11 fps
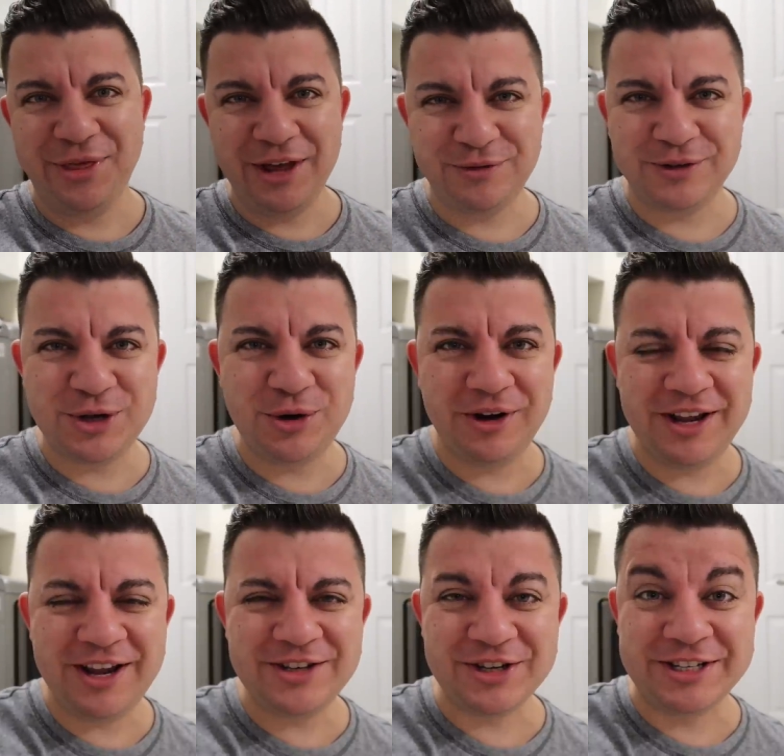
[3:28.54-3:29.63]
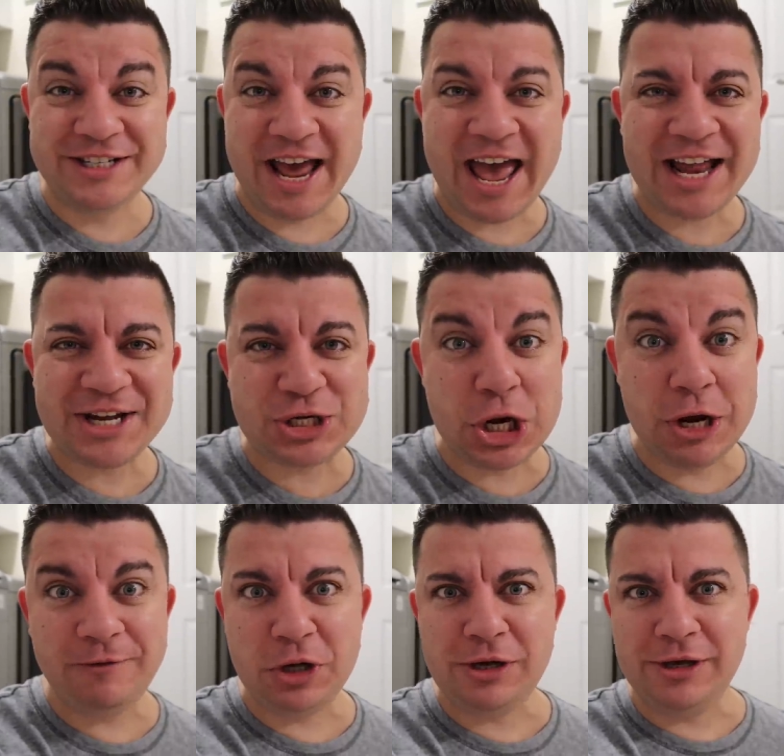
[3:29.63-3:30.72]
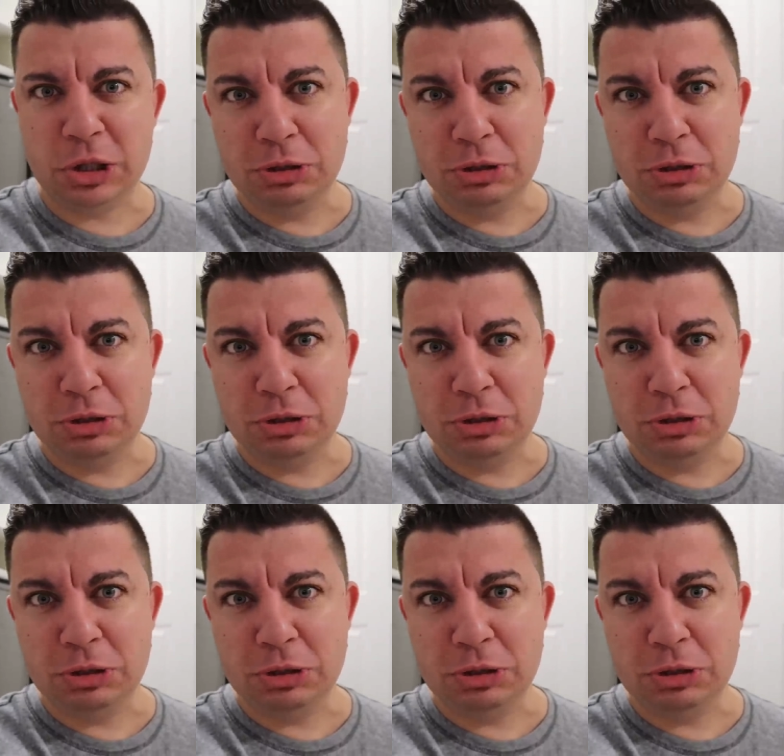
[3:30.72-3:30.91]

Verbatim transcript: Thanks for tuning in to Dad TV.